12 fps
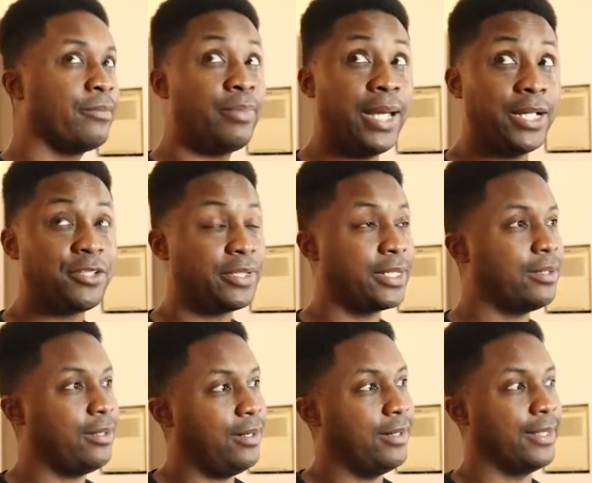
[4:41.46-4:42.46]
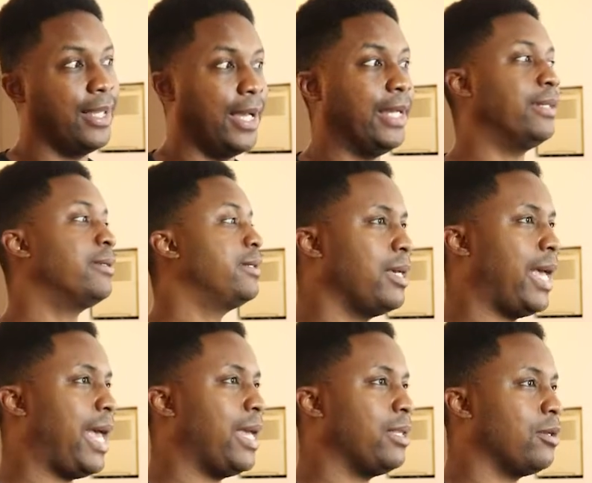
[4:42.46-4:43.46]
Patrick online,
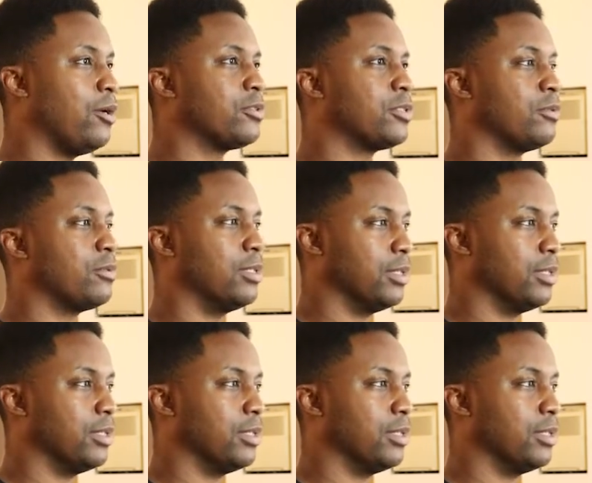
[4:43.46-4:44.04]
and also